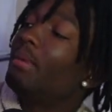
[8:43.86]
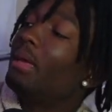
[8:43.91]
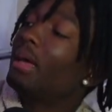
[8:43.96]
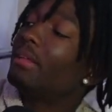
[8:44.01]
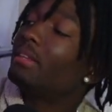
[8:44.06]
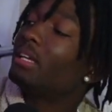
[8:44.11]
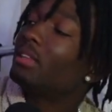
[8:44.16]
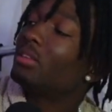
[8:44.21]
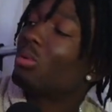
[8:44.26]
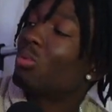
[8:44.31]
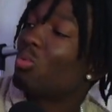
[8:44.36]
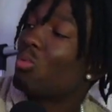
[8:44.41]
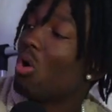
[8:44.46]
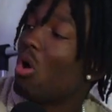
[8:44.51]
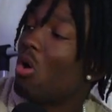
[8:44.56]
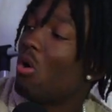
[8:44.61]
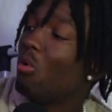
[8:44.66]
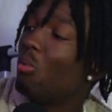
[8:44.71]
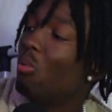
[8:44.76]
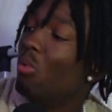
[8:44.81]
me, I think, the
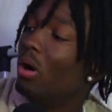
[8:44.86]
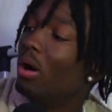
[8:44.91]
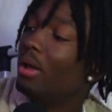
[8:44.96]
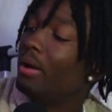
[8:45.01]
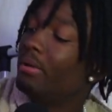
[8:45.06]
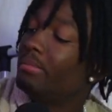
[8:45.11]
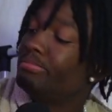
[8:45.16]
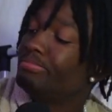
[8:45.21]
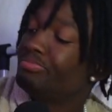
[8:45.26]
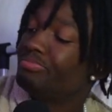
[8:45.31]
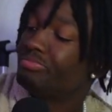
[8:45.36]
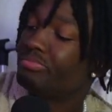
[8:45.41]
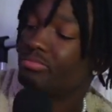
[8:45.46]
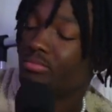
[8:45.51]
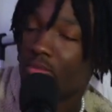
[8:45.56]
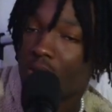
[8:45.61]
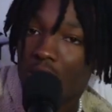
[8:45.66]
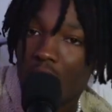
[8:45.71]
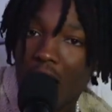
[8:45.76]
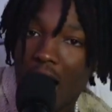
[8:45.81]
wrong one.
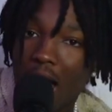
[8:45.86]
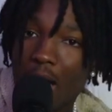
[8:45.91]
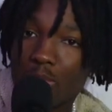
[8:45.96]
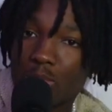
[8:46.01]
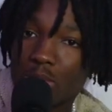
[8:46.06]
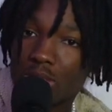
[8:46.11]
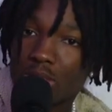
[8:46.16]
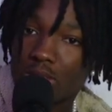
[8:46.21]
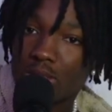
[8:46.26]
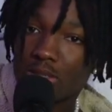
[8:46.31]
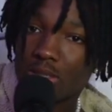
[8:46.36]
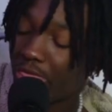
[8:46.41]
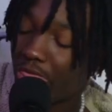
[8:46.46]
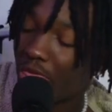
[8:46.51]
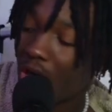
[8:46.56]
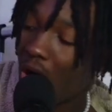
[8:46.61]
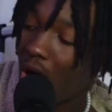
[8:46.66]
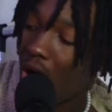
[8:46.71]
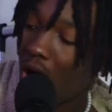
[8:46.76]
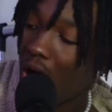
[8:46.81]
I
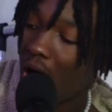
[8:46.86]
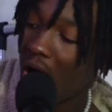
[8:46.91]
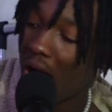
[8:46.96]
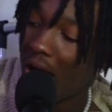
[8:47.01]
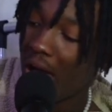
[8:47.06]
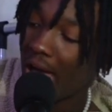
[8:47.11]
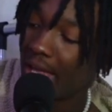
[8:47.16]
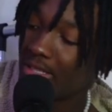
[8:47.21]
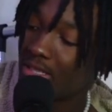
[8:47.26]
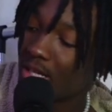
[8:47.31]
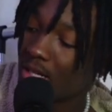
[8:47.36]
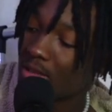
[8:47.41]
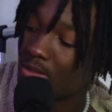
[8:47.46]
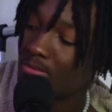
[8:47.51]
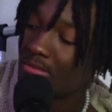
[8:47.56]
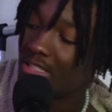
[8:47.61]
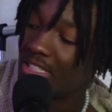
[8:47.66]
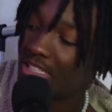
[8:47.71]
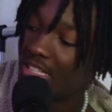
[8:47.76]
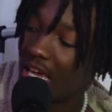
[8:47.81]
thought I had took a
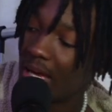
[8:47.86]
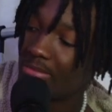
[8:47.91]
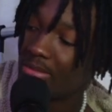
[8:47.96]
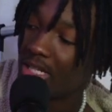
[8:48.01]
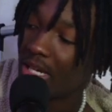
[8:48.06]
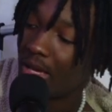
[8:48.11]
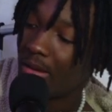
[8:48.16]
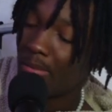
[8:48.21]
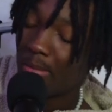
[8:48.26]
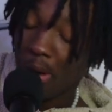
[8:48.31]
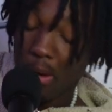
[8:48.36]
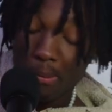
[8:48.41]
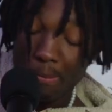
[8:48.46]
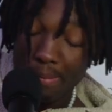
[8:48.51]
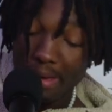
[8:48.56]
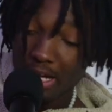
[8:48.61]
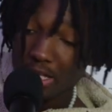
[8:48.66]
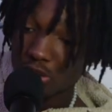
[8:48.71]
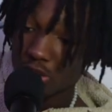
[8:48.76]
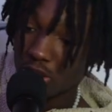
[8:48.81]
Snapchat or
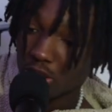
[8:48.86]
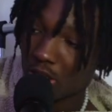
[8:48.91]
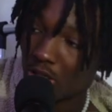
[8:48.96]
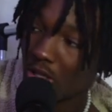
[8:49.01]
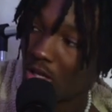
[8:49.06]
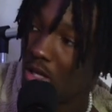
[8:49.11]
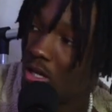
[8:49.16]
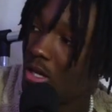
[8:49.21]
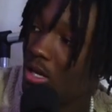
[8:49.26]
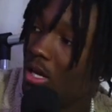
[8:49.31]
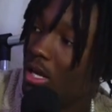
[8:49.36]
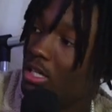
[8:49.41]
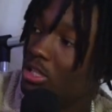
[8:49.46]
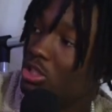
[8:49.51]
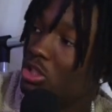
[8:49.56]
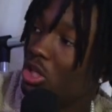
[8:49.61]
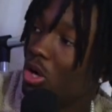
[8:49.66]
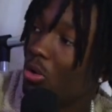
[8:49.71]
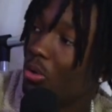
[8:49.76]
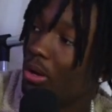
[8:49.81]
picture and
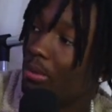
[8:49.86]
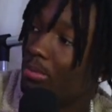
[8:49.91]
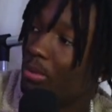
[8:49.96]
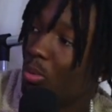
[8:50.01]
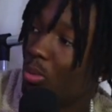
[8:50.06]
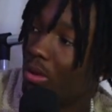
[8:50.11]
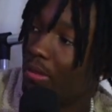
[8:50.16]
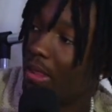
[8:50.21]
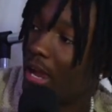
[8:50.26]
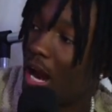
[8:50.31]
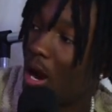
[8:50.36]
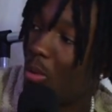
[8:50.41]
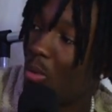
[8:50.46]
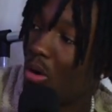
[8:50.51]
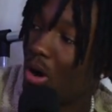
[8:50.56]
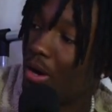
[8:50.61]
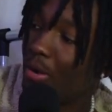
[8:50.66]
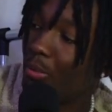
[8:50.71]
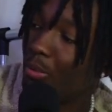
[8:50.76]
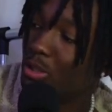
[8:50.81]
showed him the one that I
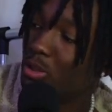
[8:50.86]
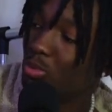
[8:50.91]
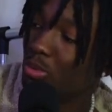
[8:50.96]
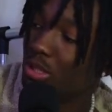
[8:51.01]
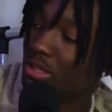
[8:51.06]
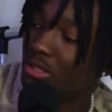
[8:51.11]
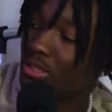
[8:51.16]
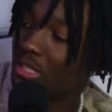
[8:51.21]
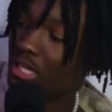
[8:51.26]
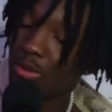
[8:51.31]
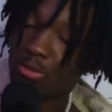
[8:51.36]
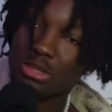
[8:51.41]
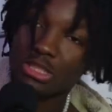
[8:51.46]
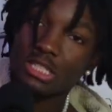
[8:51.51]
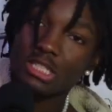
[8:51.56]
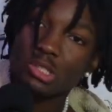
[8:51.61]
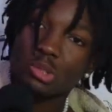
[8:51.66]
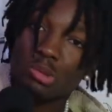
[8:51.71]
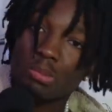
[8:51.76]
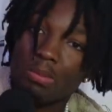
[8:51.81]
wanted, which was it was
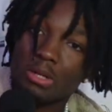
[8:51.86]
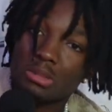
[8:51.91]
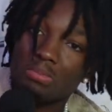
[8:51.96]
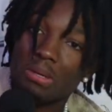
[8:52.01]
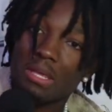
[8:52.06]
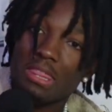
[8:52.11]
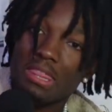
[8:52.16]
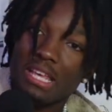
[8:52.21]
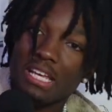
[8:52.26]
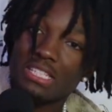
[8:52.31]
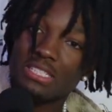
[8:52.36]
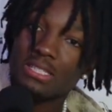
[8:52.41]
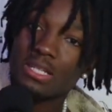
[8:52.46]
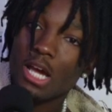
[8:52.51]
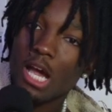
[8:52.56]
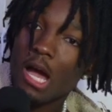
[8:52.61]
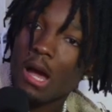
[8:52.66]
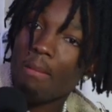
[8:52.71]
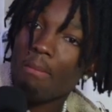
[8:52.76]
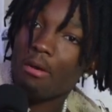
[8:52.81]
supposed to be this
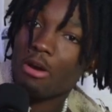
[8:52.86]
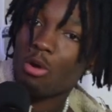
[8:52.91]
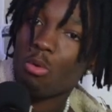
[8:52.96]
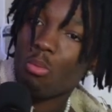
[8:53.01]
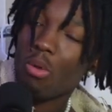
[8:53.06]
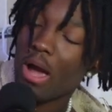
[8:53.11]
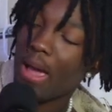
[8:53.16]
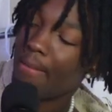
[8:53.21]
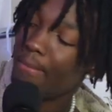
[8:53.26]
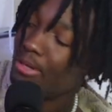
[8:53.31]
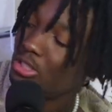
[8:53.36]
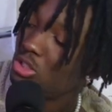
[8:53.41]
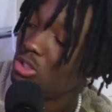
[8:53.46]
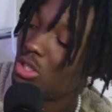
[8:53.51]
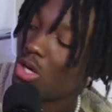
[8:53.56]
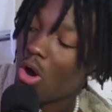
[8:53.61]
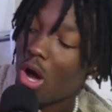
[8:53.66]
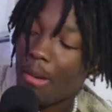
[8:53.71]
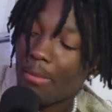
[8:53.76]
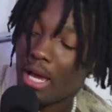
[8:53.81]
but in white. But you
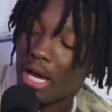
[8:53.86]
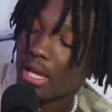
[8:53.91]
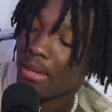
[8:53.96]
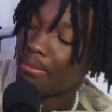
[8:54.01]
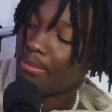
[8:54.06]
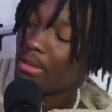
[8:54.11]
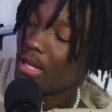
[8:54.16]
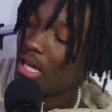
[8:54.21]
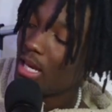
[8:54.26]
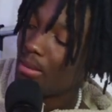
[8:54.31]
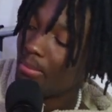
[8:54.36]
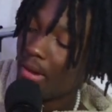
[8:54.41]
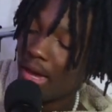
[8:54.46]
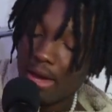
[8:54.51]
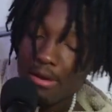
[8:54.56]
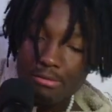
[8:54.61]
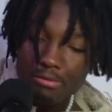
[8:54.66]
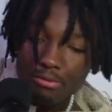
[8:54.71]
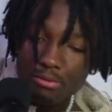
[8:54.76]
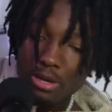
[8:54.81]
know, I'm not complaining,
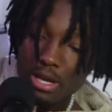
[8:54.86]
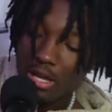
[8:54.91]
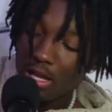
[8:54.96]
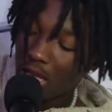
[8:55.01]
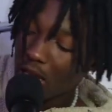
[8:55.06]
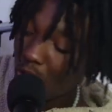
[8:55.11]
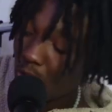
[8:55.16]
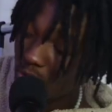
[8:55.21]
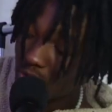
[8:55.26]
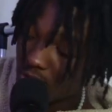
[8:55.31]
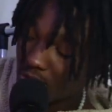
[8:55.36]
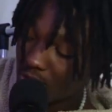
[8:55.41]
man. Free clothes